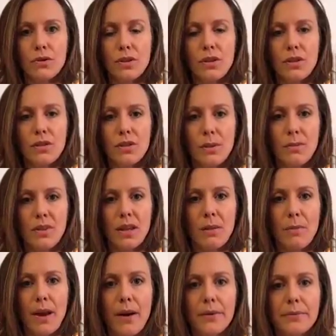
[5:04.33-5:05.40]
to do something
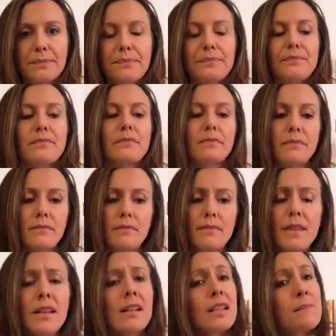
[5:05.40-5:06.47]
about,
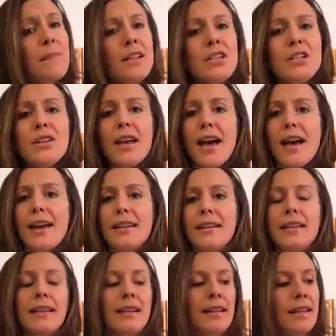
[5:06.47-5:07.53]
as best you can,
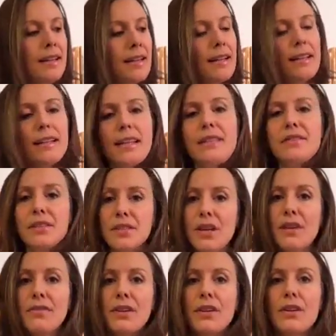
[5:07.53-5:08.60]
leave the
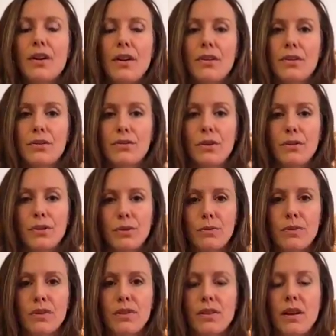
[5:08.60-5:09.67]
stuff that you can't control to
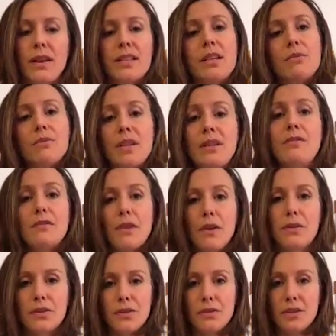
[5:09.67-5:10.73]
one side and really
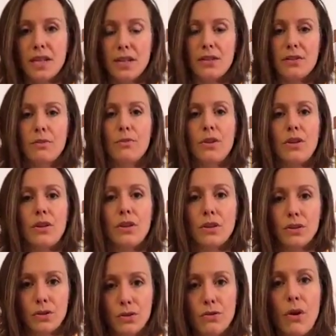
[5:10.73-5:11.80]
focus your attention on what you can
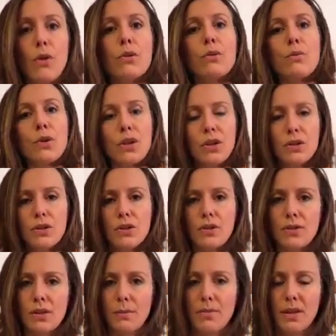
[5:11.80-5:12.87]
control and what you can do
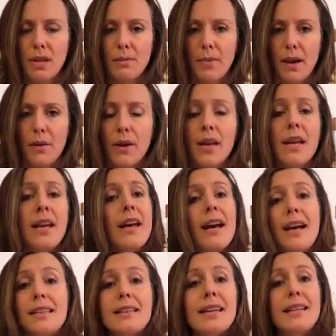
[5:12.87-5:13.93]
something about,
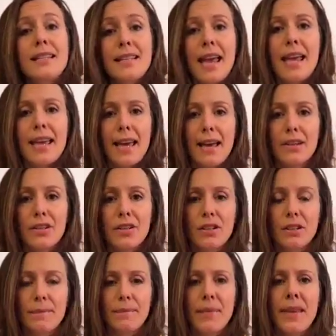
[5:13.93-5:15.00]
and then take
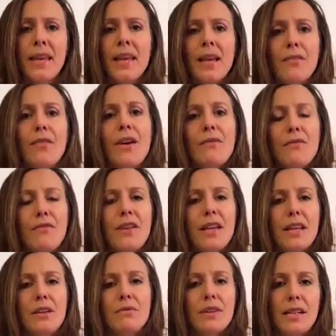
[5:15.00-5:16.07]
action. If I'm
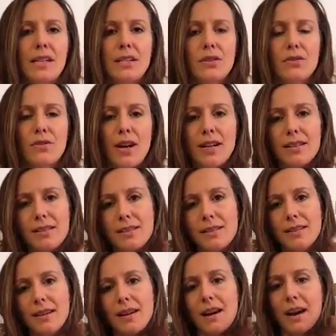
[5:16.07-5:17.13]
feeling really stressed,
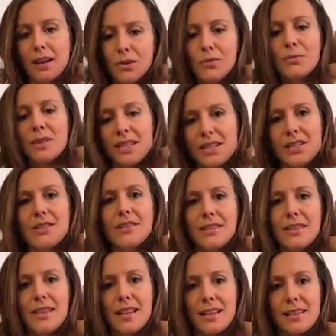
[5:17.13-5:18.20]
I normally do
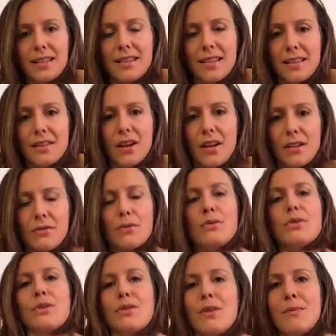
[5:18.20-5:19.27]
things in this kind of
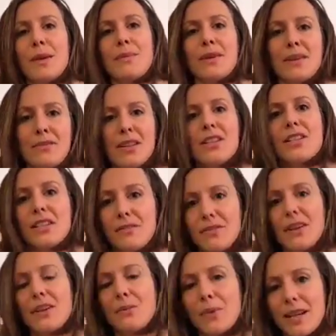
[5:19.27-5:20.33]
order. I'll maybe eventually
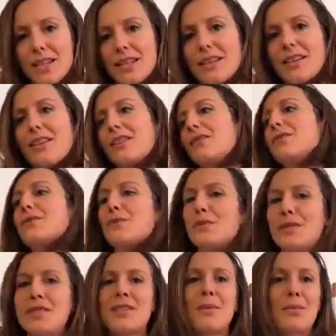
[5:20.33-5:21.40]
find a way to kind of
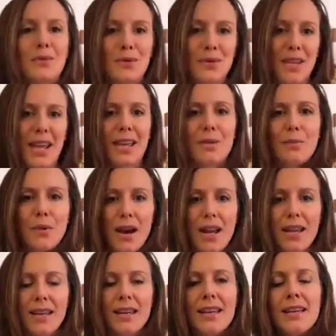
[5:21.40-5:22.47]
talk to someone or take a
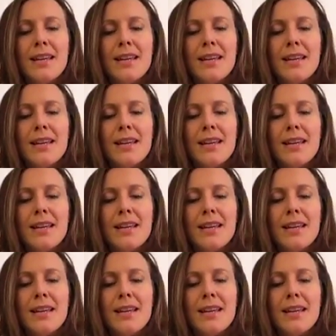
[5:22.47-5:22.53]
break.